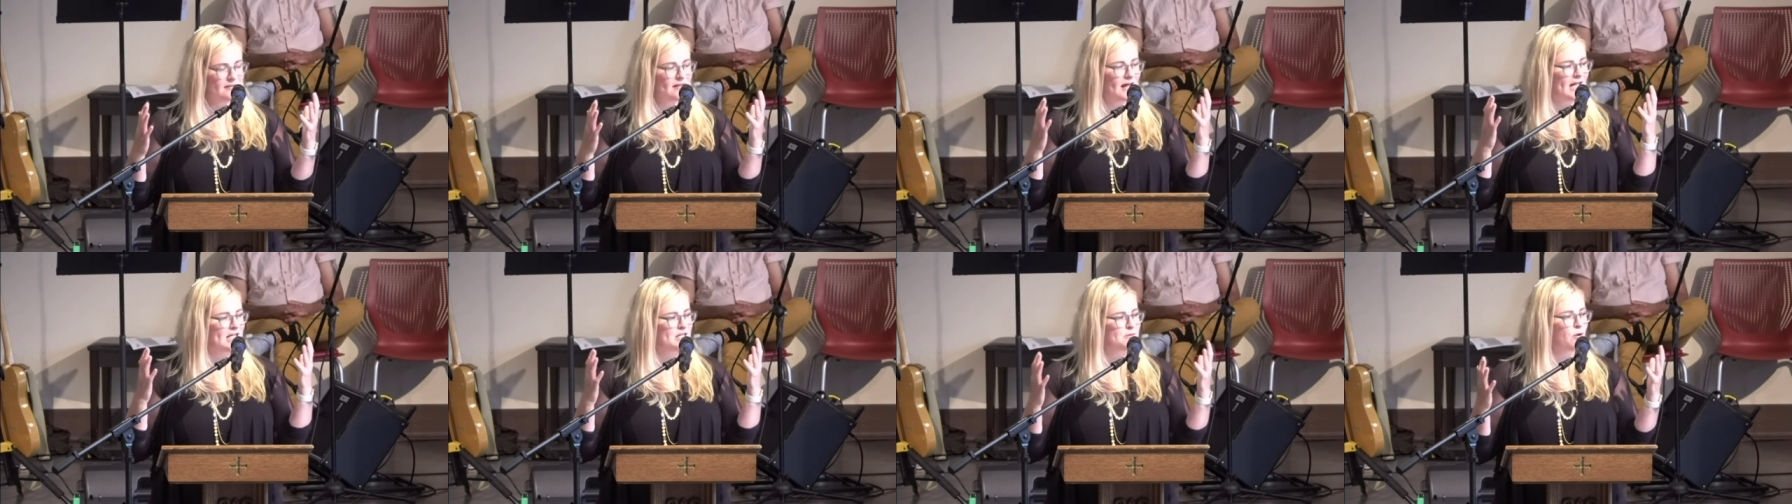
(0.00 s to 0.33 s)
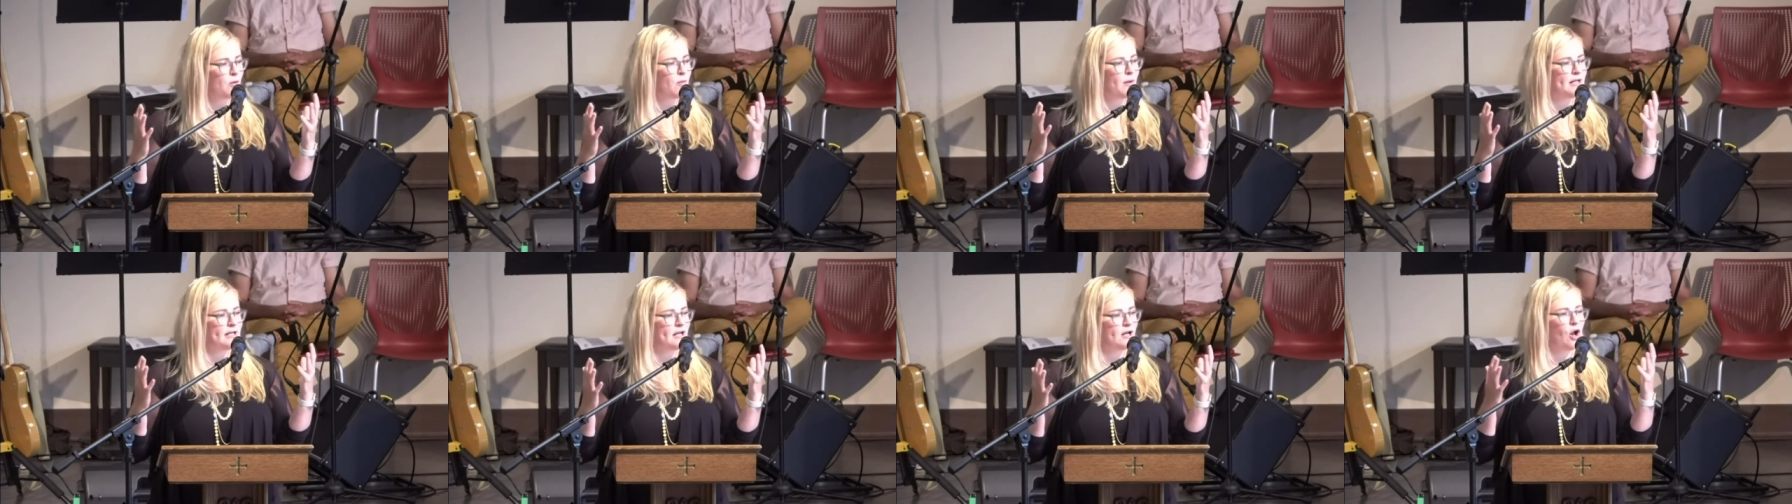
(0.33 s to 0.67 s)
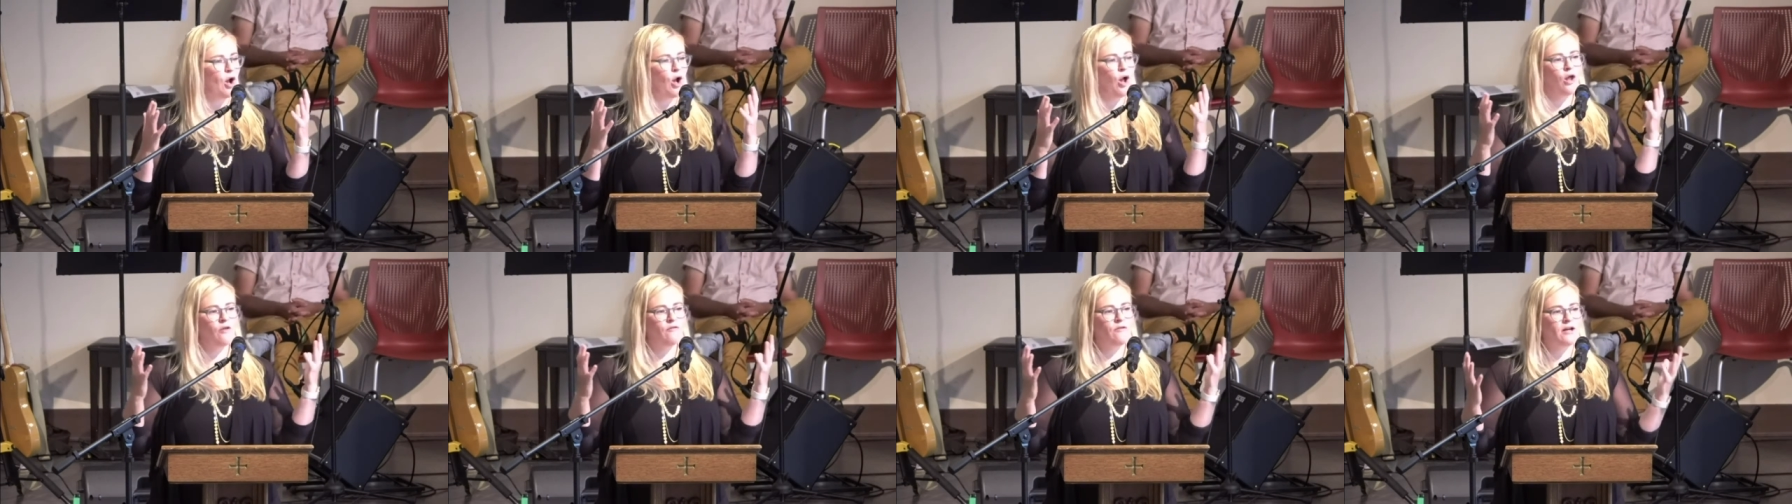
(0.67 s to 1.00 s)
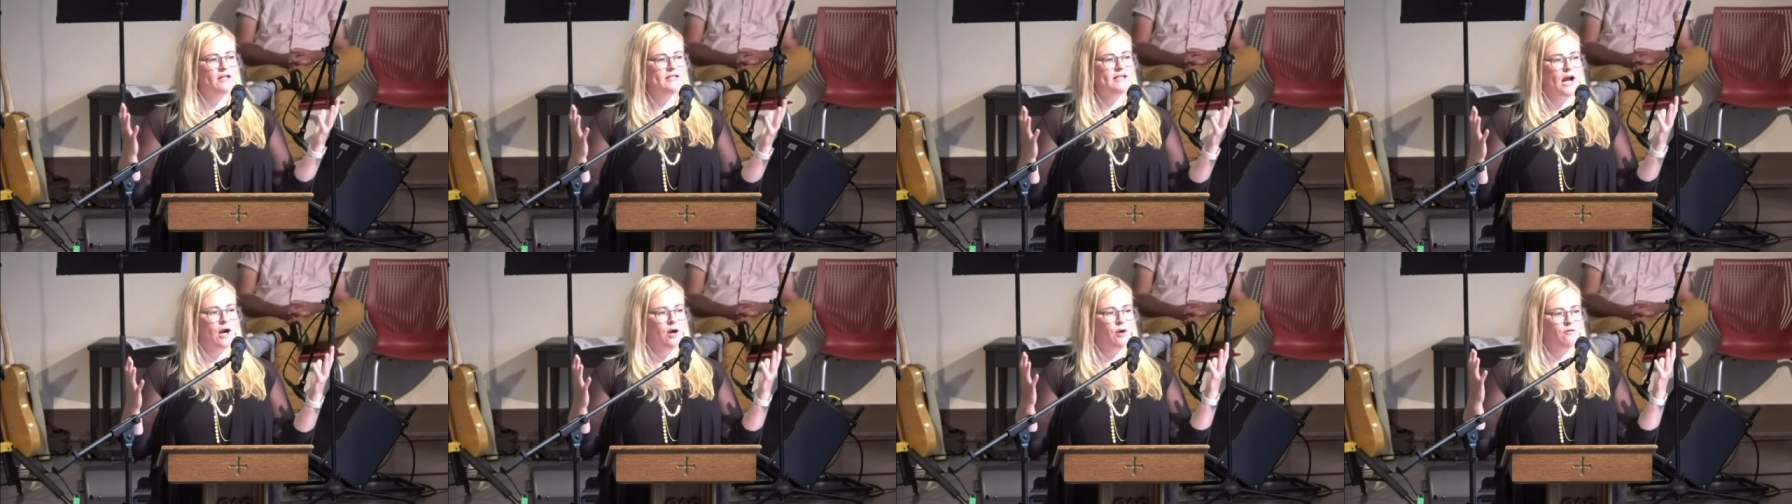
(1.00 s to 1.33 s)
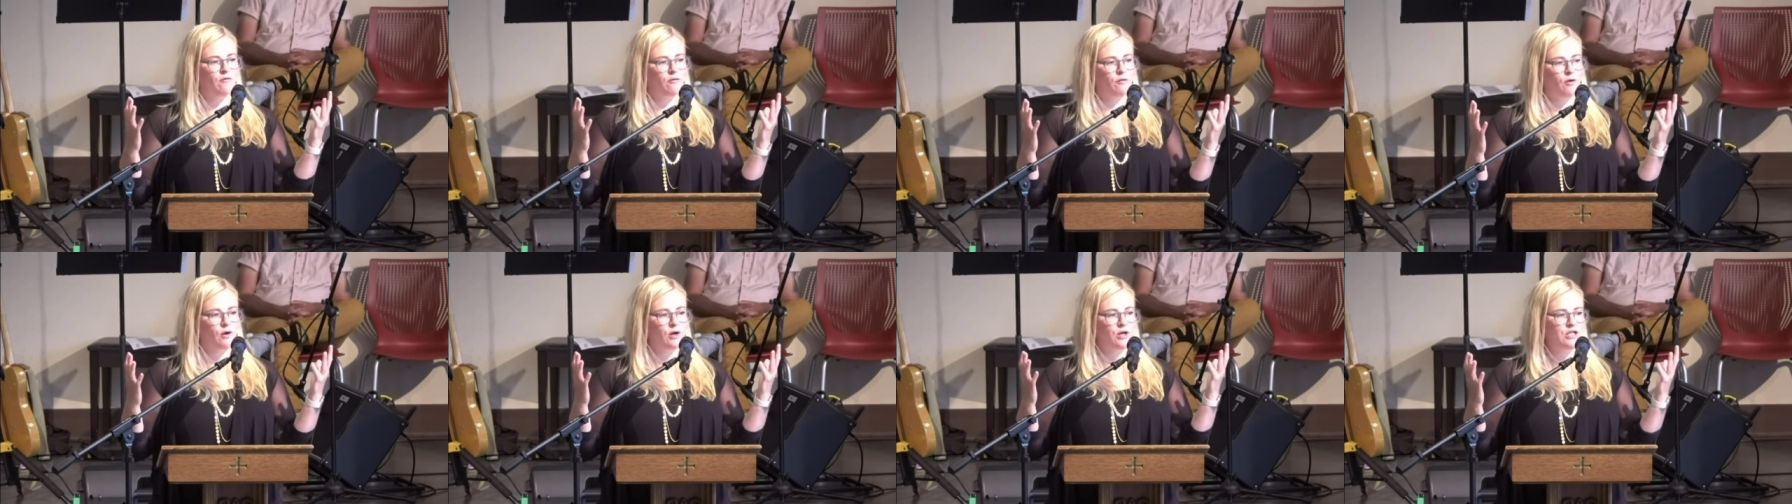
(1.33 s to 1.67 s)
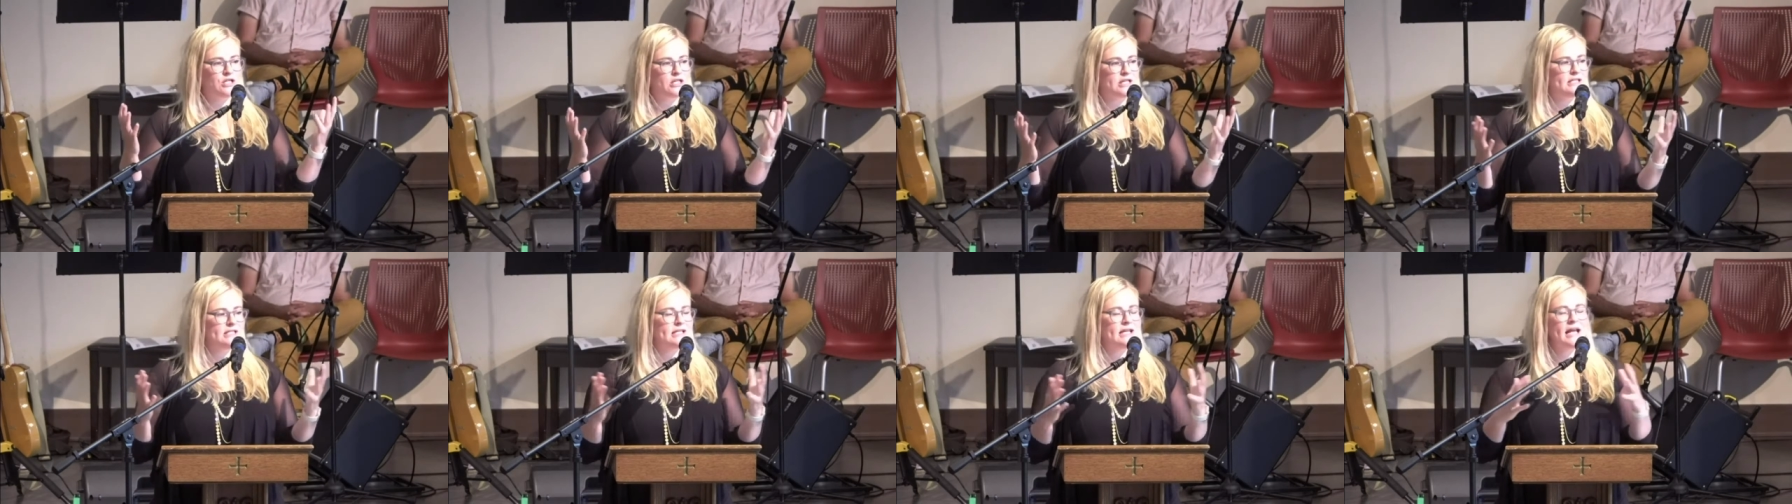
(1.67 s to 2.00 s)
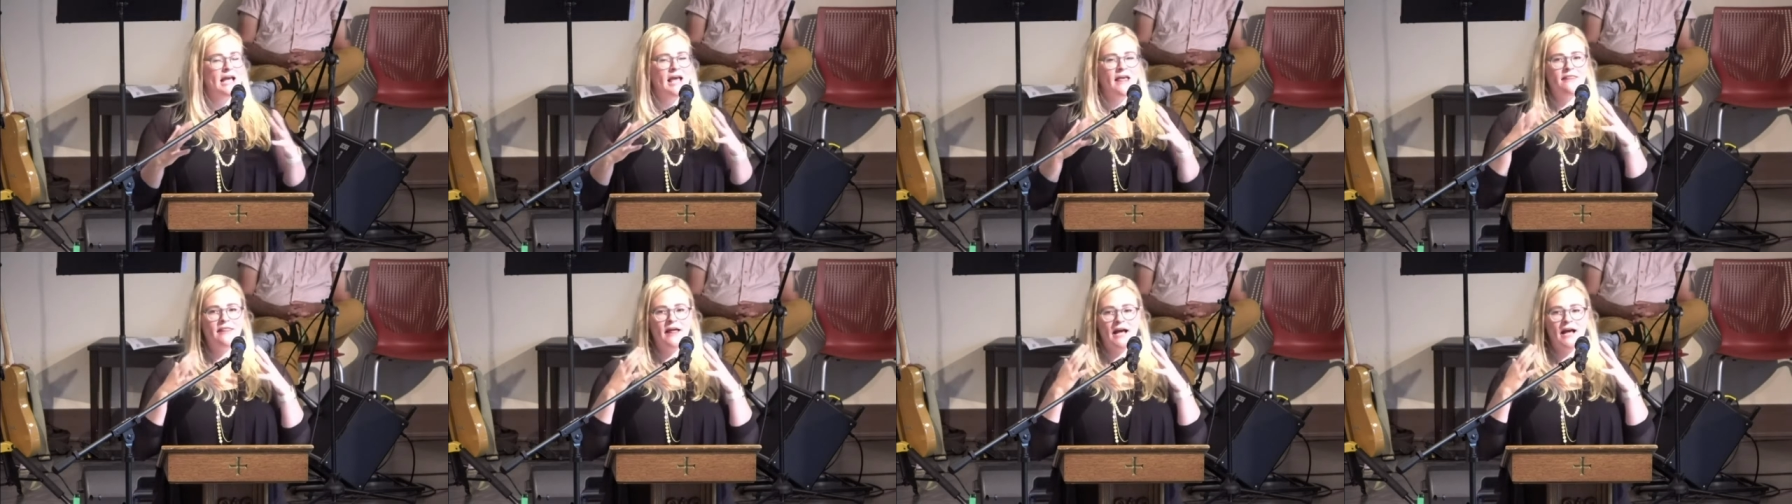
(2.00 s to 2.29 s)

That's where we did all of our sacrifices.